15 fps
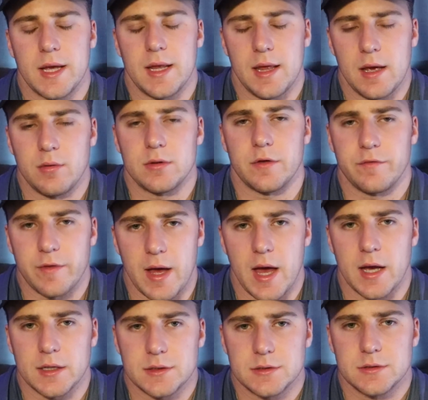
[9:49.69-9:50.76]
they get hit with the
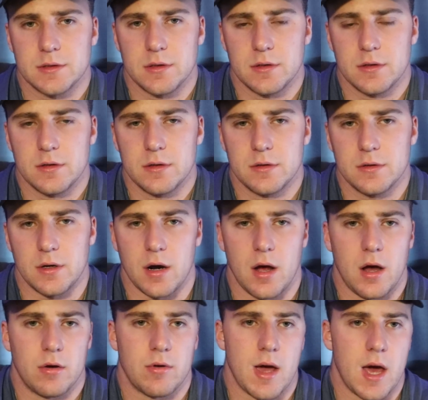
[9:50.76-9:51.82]
facts, they're
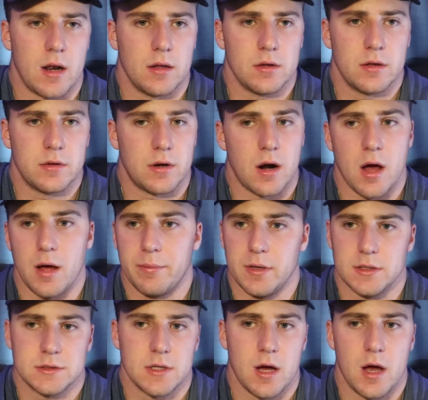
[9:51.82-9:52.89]
all rattled. They're all
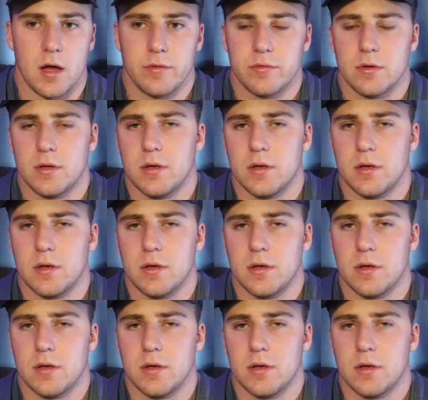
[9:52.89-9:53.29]
pissed off.